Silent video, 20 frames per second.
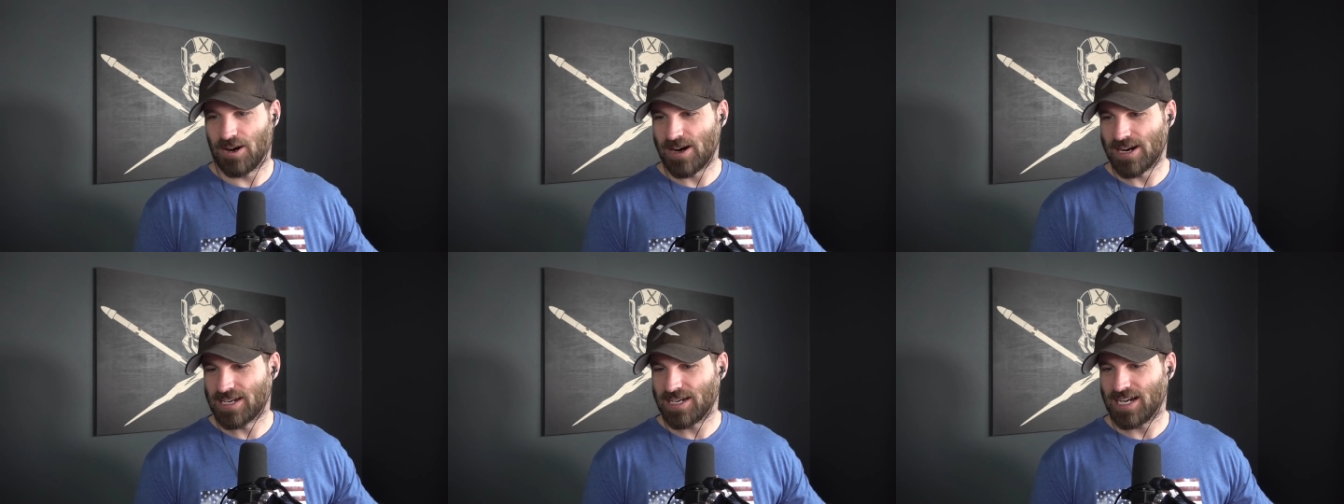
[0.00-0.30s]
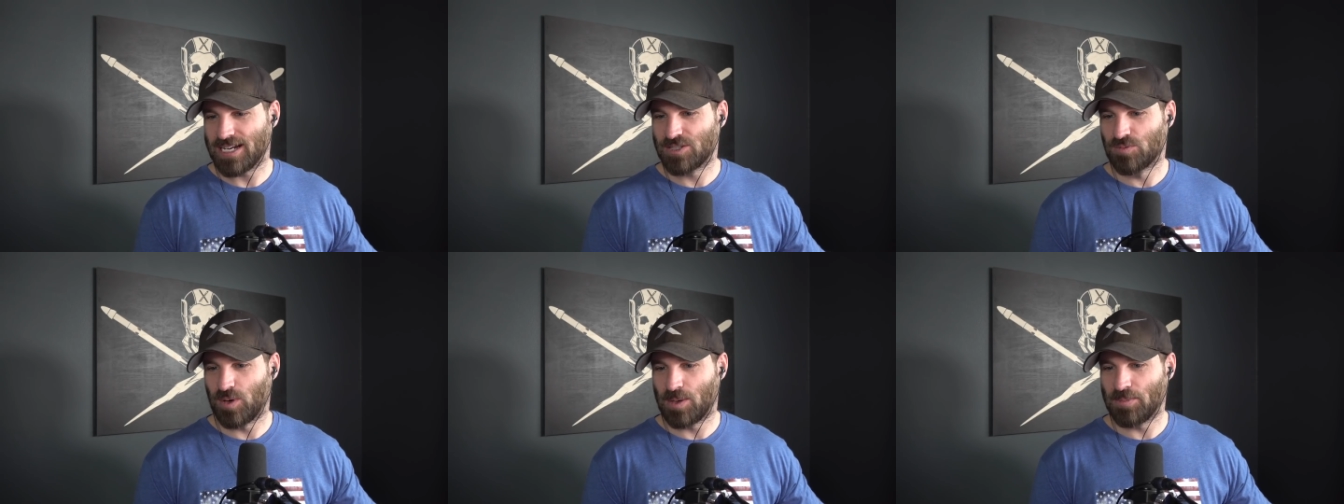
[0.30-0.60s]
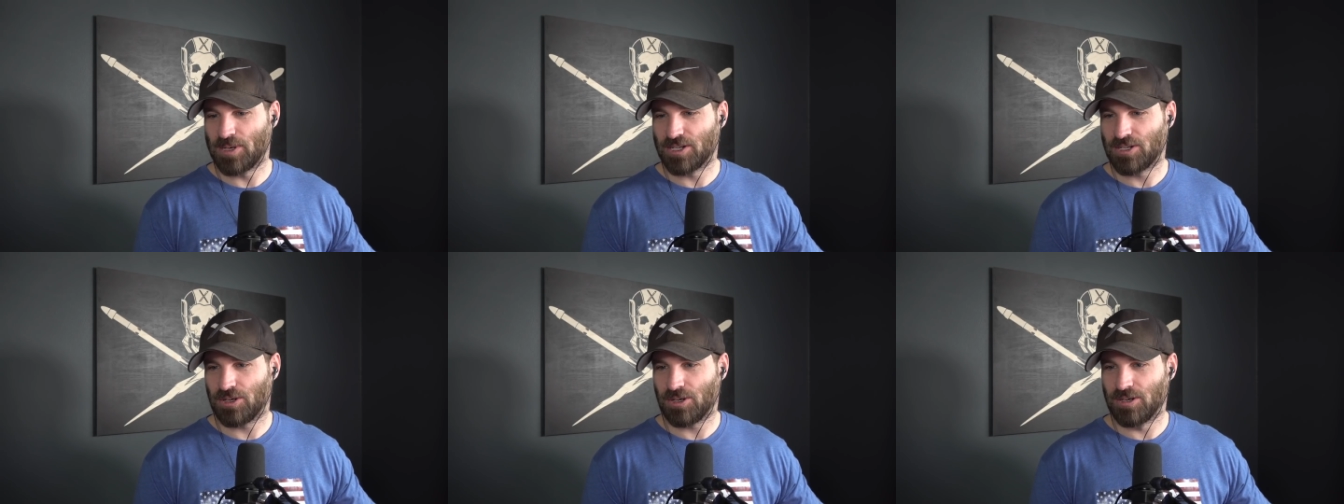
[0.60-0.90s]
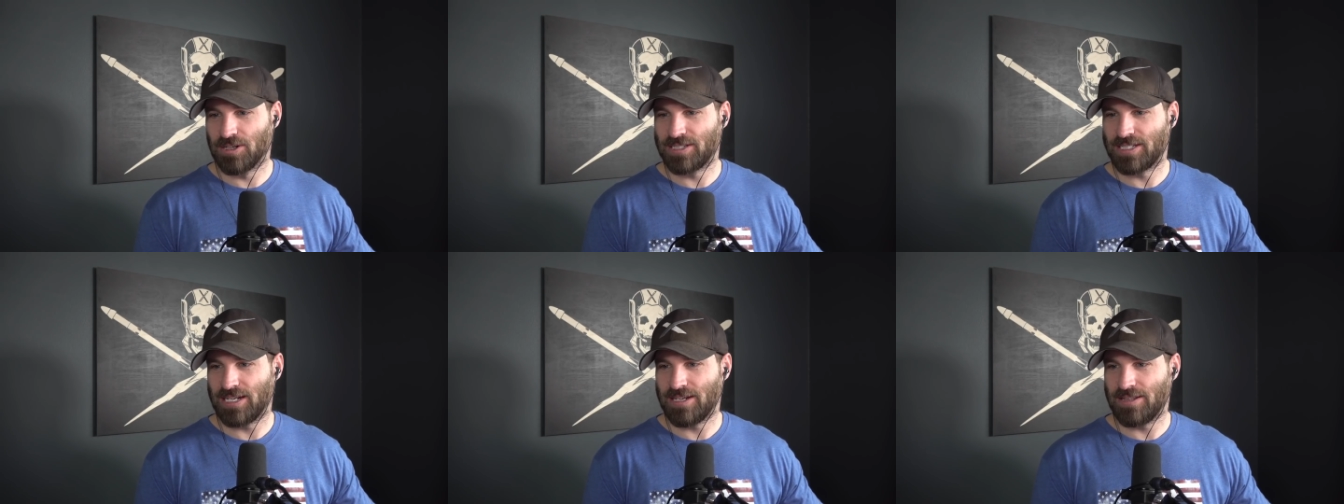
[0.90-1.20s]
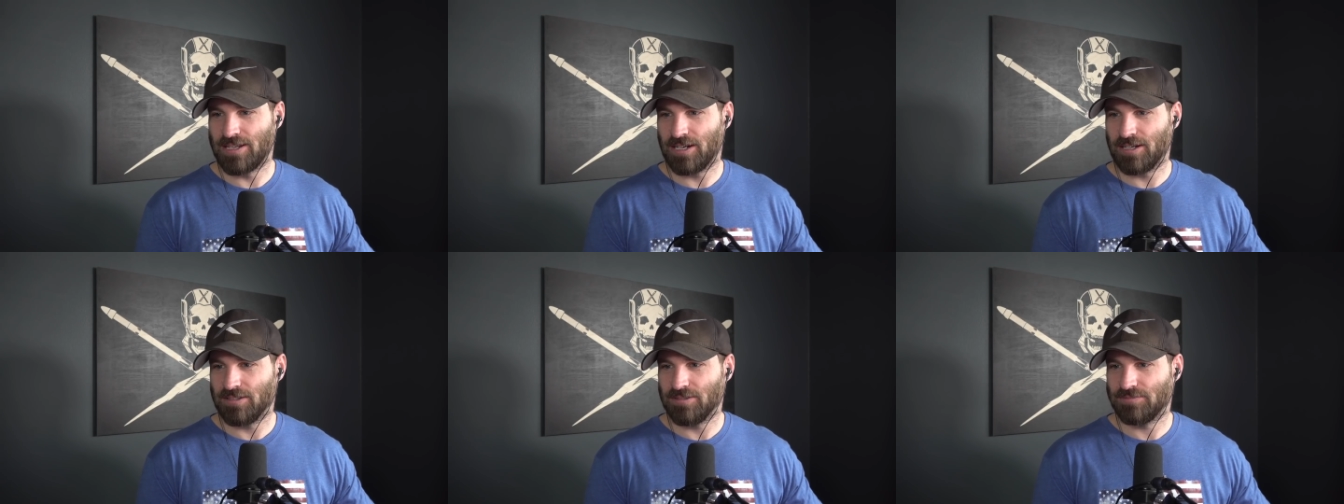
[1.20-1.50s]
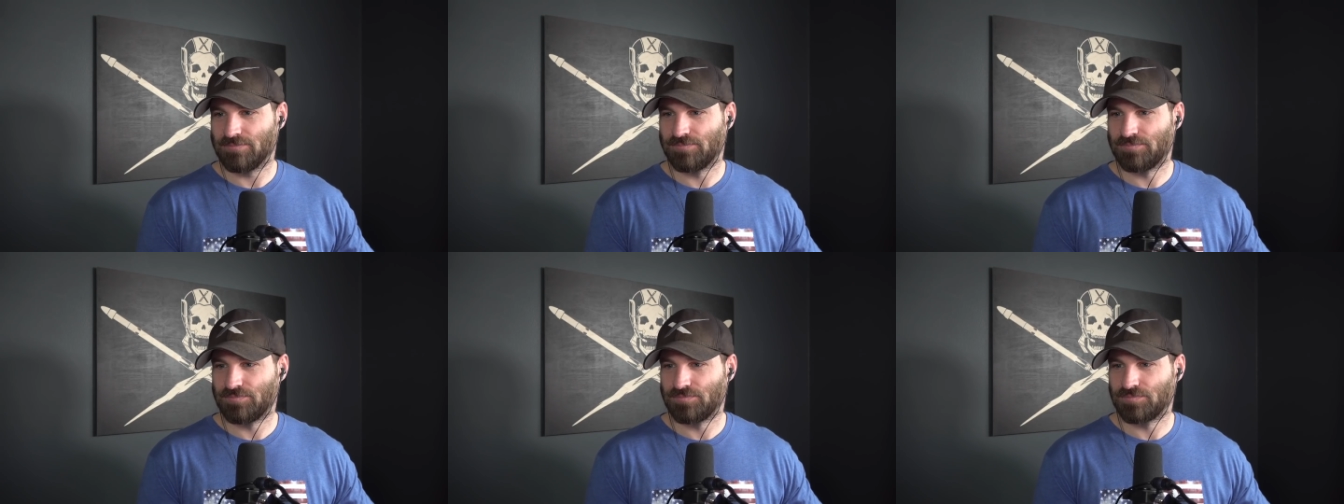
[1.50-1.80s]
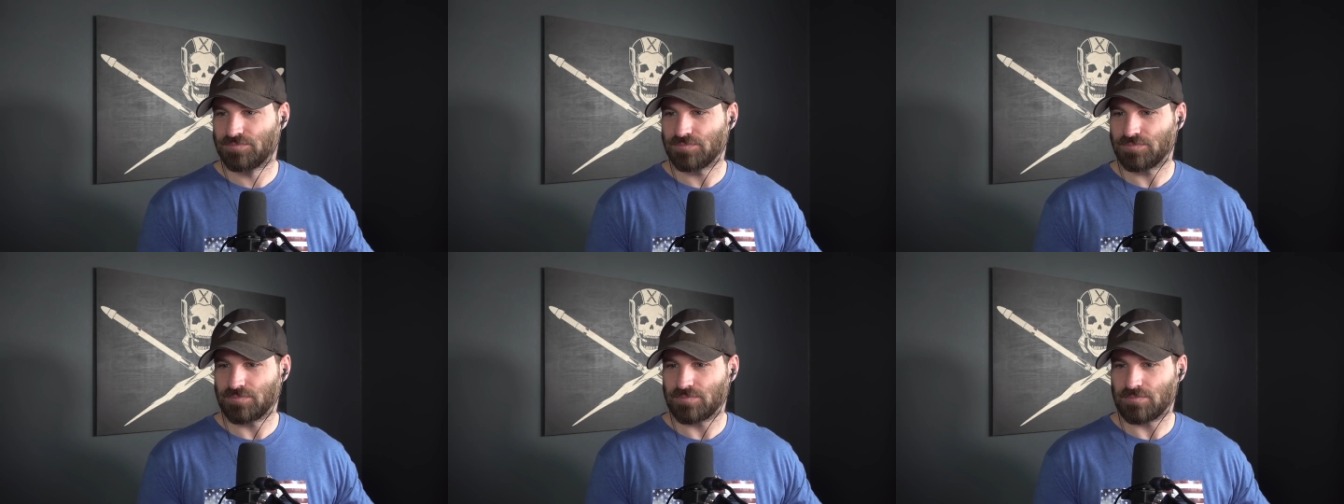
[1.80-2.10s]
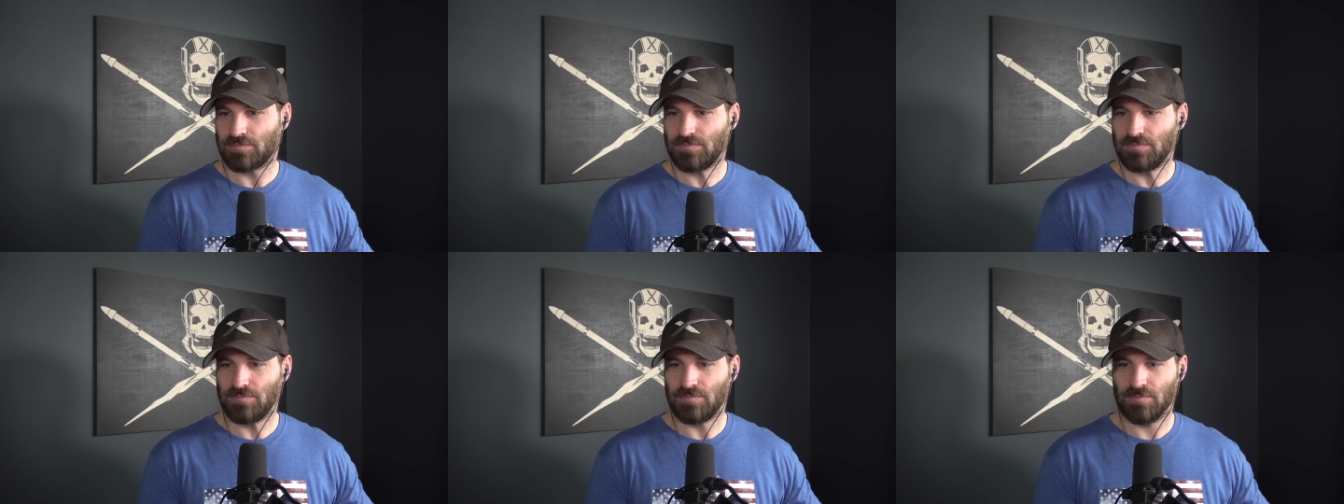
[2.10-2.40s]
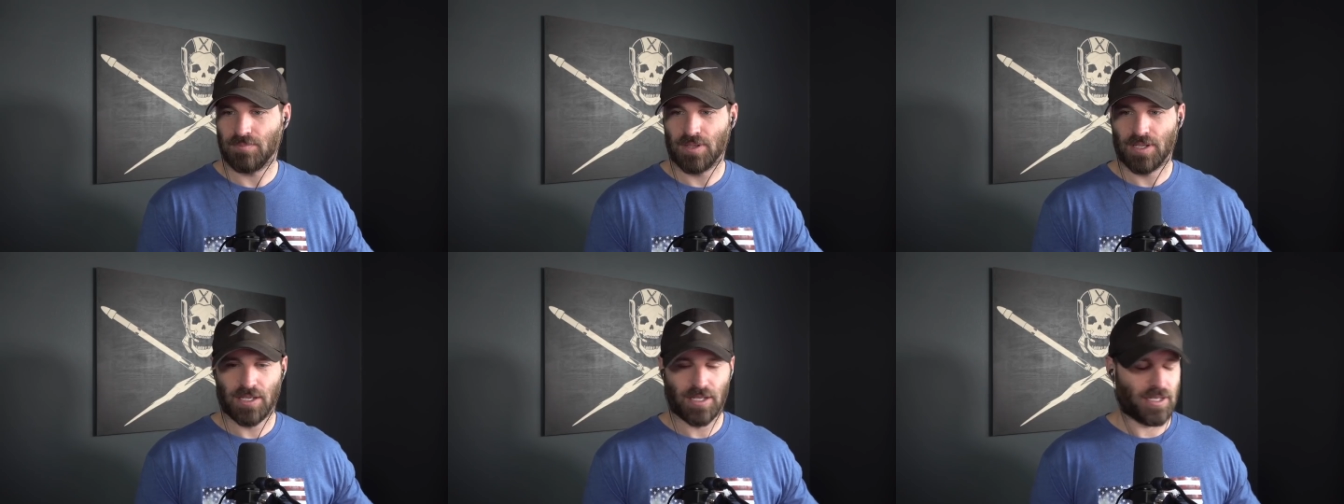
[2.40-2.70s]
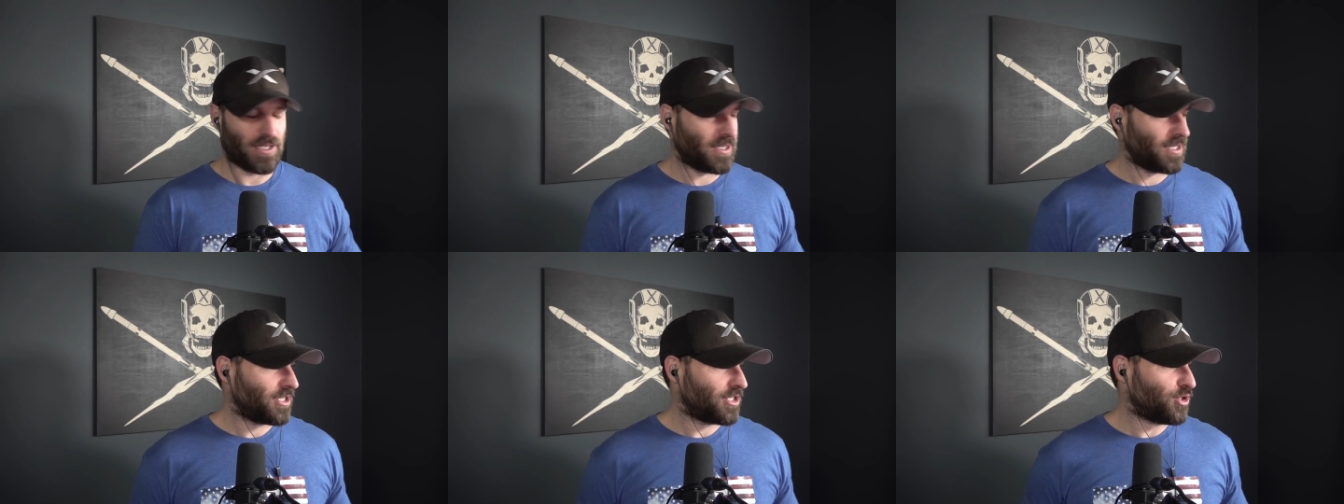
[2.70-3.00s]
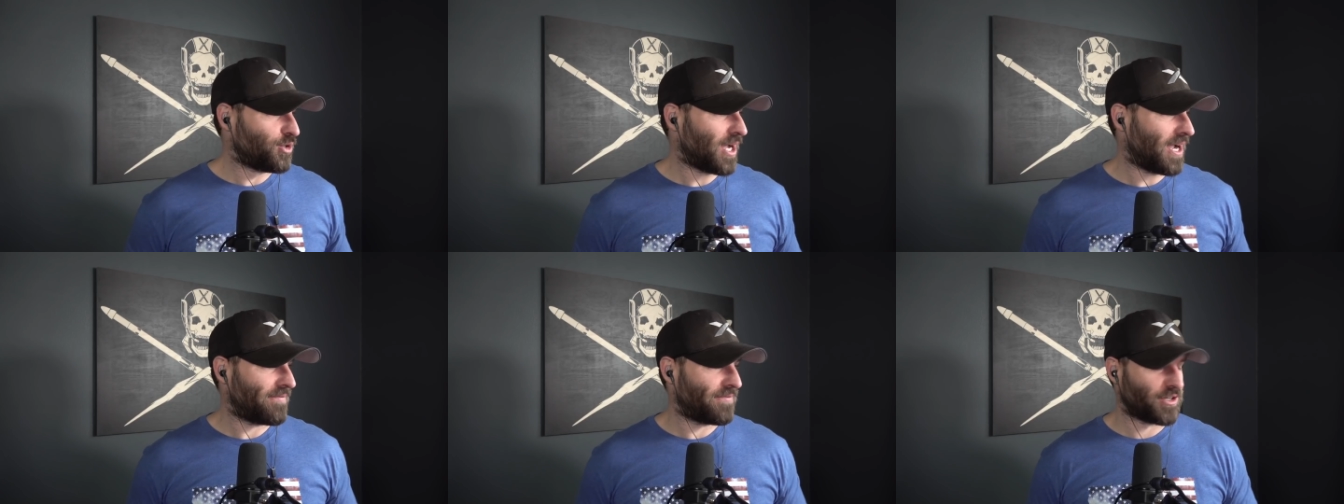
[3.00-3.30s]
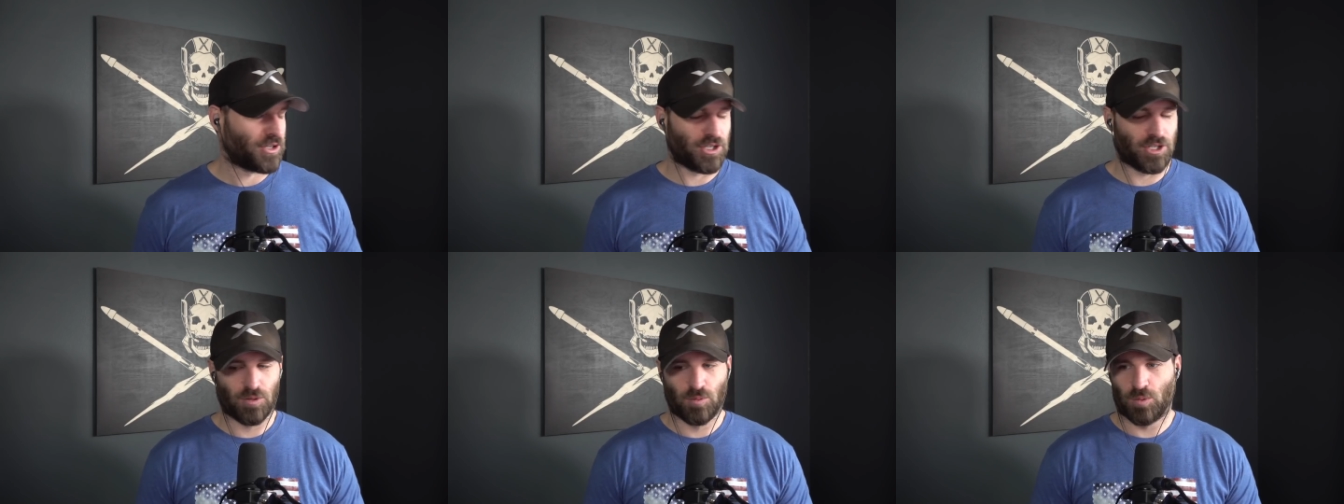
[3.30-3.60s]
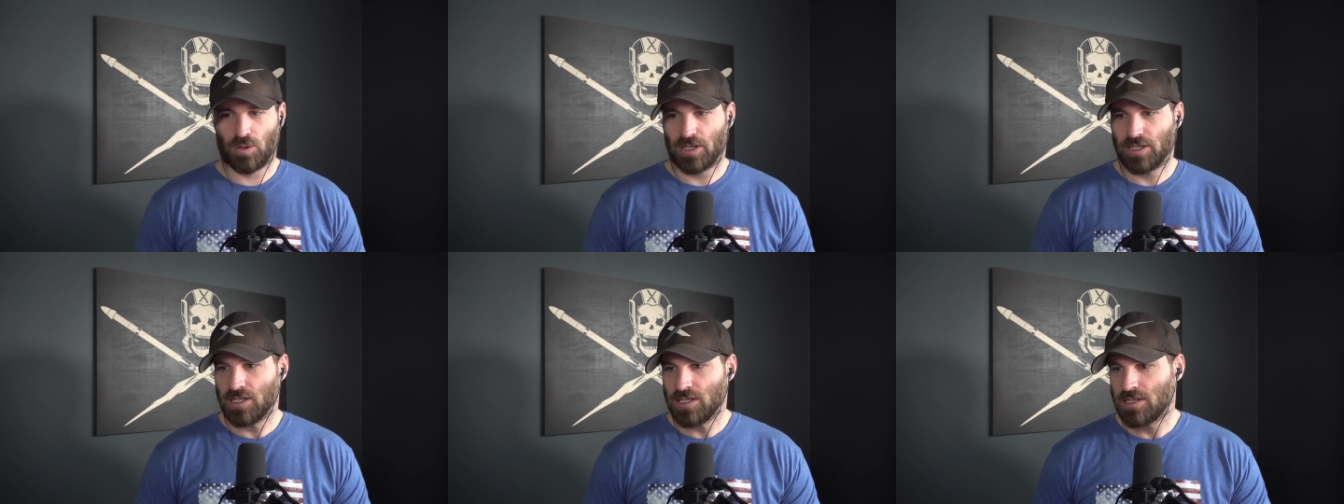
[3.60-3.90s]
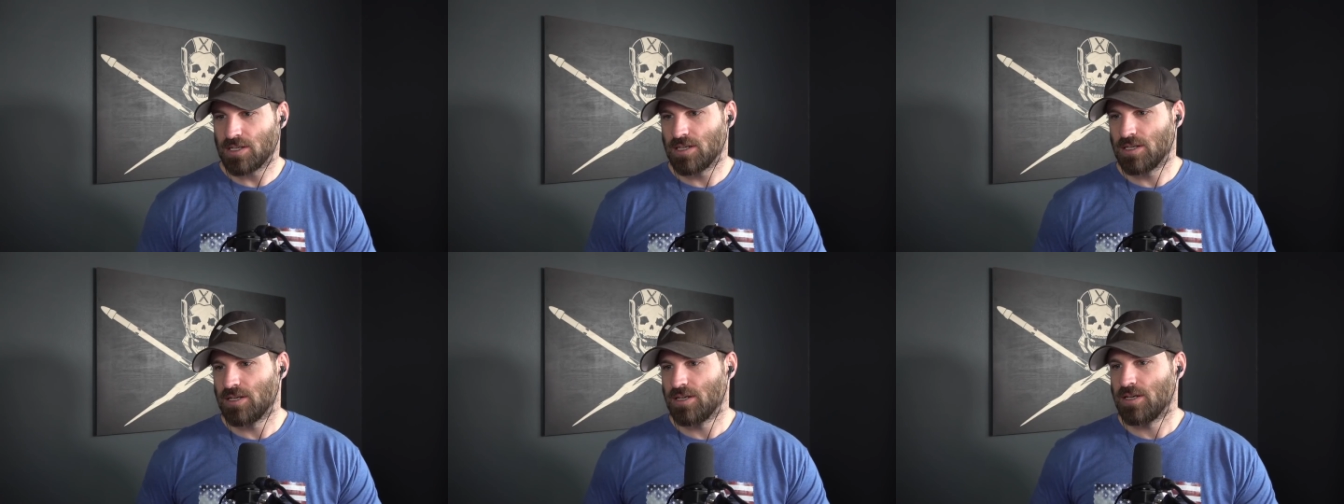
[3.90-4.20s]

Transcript: All right, guys, well, I'm going to call it a day there. You have a good one.